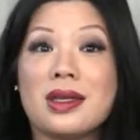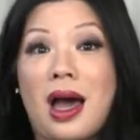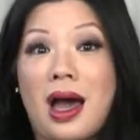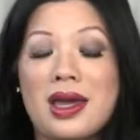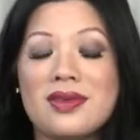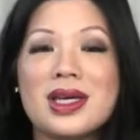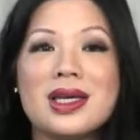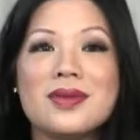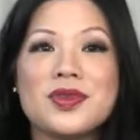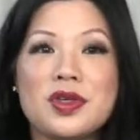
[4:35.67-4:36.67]
Live,
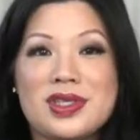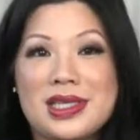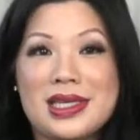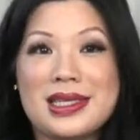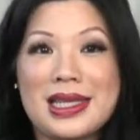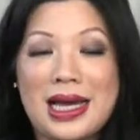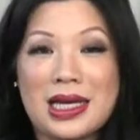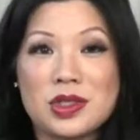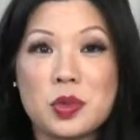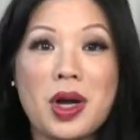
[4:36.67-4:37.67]
you've seen that
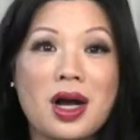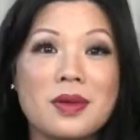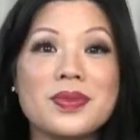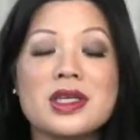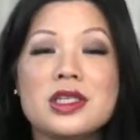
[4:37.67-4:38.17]
as well.